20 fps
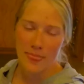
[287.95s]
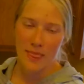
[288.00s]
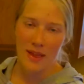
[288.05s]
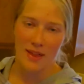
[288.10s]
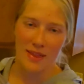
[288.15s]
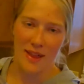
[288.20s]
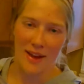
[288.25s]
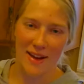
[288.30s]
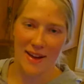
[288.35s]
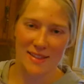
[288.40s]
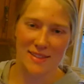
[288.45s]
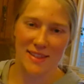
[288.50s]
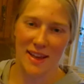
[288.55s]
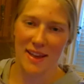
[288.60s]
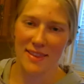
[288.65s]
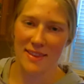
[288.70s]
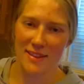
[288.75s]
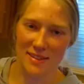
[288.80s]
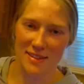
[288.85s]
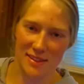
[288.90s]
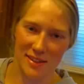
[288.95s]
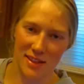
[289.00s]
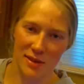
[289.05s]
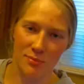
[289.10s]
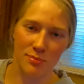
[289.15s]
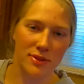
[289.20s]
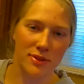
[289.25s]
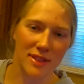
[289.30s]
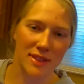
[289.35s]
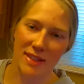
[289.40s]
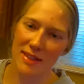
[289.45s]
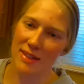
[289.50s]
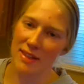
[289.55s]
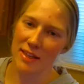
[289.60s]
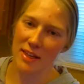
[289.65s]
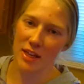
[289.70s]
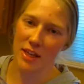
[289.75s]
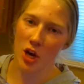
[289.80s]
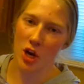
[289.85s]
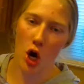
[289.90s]
Like I said, this is a
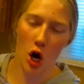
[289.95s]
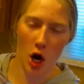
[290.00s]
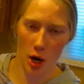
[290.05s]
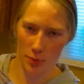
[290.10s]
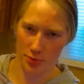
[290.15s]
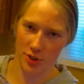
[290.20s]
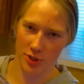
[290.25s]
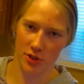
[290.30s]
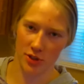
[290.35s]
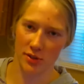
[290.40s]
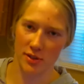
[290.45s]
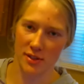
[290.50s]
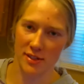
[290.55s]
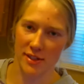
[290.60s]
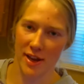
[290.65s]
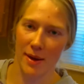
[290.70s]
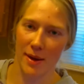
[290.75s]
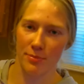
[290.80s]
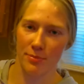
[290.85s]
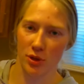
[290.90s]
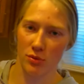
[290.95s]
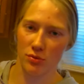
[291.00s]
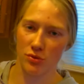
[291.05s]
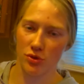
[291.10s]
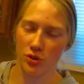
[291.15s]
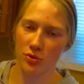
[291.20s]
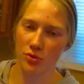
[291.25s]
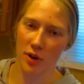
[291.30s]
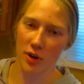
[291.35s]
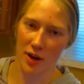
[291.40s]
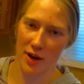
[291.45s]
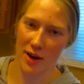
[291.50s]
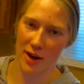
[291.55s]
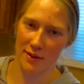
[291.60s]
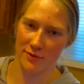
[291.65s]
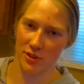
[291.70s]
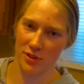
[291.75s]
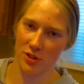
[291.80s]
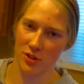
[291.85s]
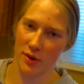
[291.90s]
completely optional step. You do not have
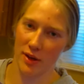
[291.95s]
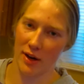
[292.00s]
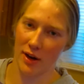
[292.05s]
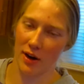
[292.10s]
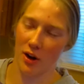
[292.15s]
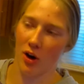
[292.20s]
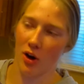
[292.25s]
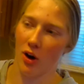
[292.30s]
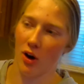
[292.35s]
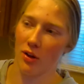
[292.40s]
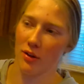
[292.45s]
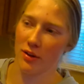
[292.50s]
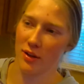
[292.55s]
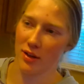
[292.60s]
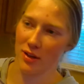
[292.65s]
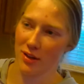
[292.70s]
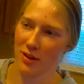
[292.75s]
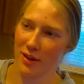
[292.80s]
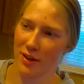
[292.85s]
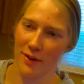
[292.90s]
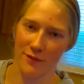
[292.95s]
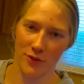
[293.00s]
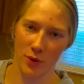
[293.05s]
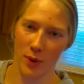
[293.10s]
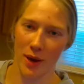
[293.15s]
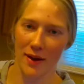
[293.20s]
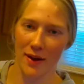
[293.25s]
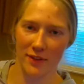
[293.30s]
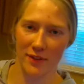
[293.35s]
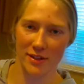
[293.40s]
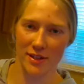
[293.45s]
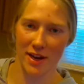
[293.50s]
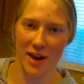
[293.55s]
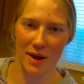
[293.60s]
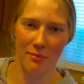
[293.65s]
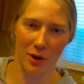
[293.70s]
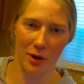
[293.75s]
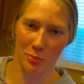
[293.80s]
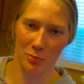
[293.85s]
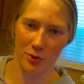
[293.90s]
to do it at all. If you have the time,
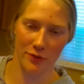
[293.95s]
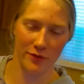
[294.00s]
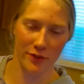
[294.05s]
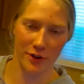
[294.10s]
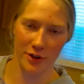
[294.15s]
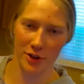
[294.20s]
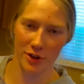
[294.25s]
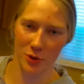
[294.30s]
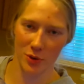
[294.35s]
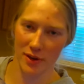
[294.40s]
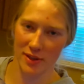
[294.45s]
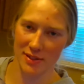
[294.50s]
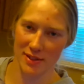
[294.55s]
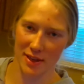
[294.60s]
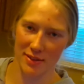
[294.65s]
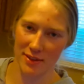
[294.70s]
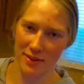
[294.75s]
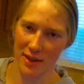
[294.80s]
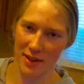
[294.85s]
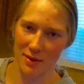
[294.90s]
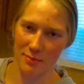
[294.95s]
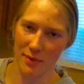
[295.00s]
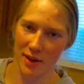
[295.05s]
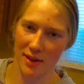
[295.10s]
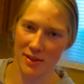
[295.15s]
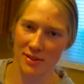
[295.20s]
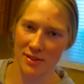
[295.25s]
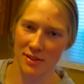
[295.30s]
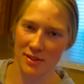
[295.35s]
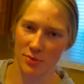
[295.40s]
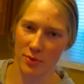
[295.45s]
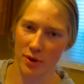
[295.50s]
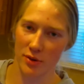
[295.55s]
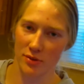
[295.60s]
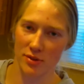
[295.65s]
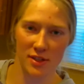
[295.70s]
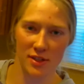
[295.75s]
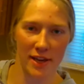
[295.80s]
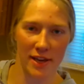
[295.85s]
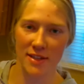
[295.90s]
I prefer to do it because I think it makes the
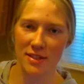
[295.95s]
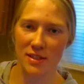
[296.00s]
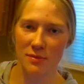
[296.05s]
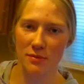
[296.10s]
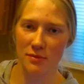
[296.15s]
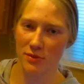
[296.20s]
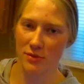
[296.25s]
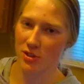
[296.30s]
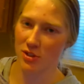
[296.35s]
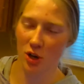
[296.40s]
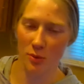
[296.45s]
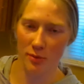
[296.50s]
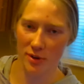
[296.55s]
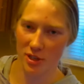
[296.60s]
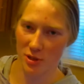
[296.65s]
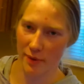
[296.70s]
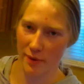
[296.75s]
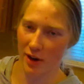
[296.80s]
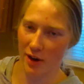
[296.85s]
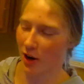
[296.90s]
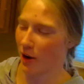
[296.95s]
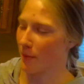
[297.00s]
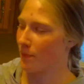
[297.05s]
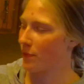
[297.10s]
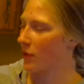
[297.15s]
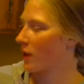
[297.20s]
roast taste so much better.